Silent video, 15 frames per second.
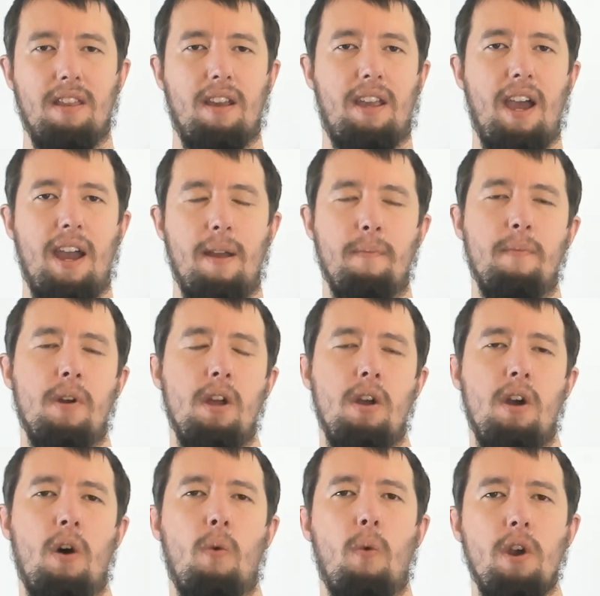the game,
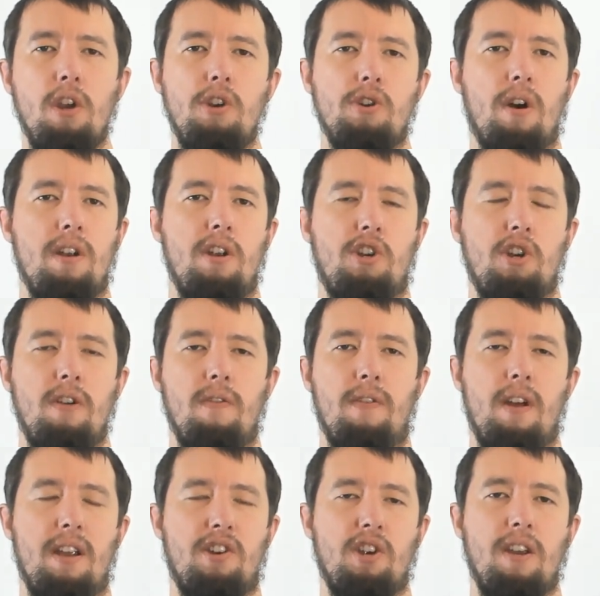what you're trying to
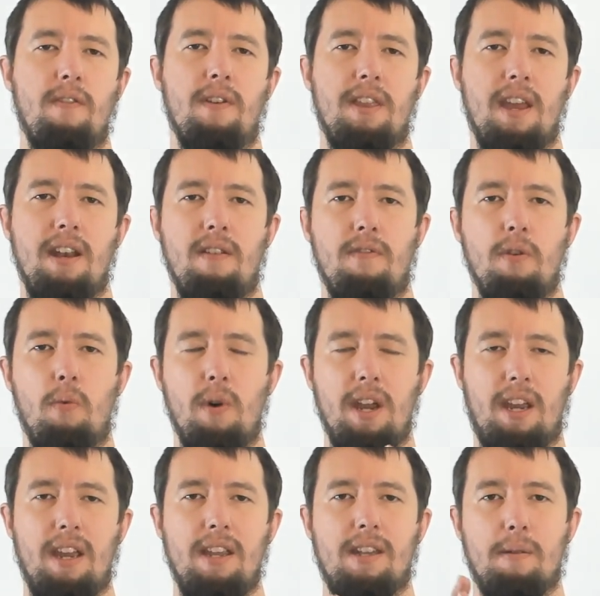achieve at the end of the
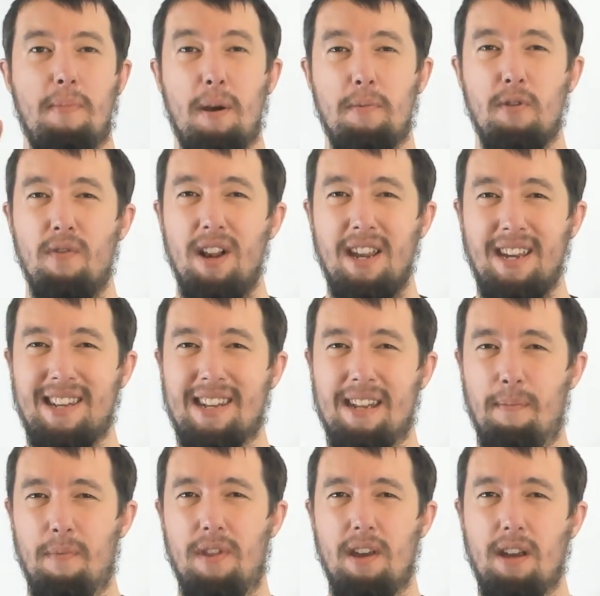week is to be able to release
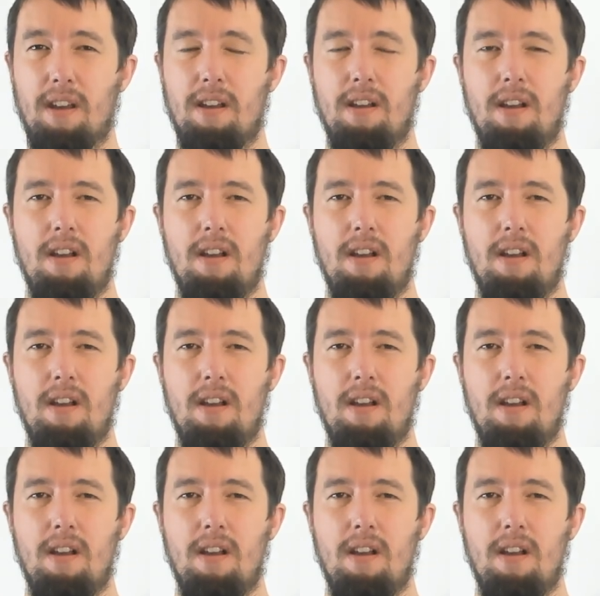something.